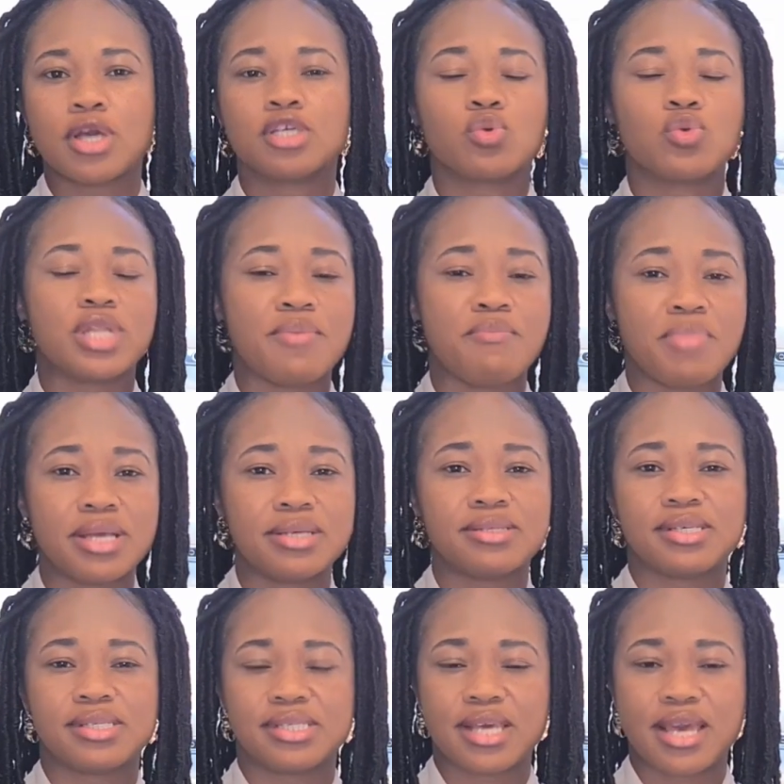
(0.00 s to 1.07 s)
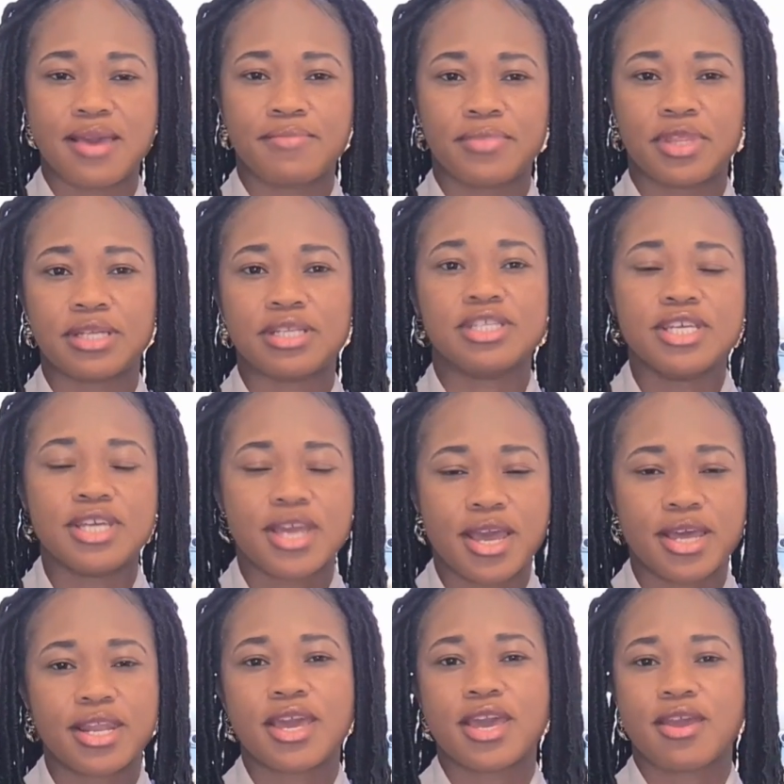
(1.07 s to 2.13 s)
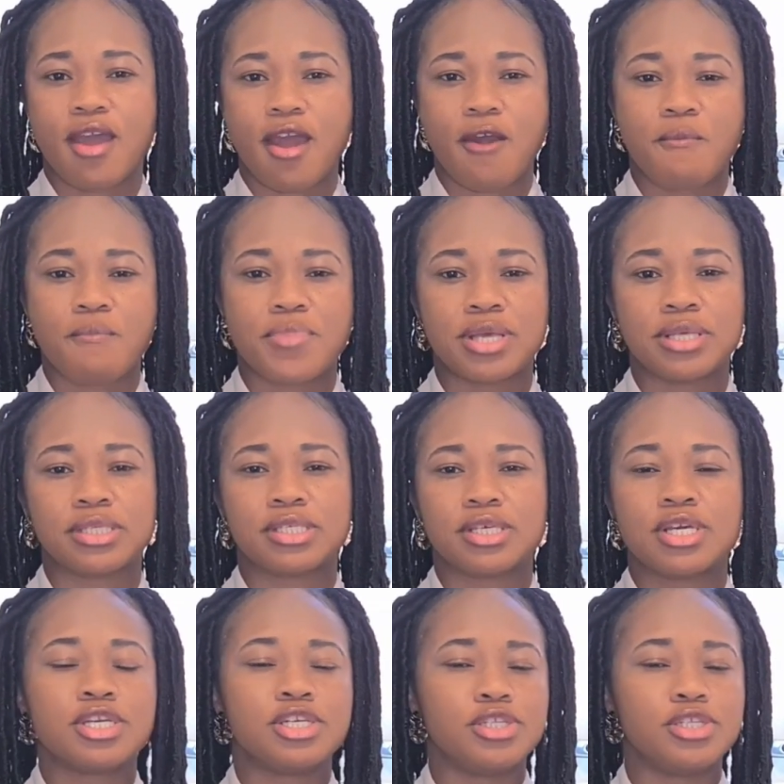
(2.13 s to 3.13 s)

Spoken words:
So they mean the same thing. DNAR means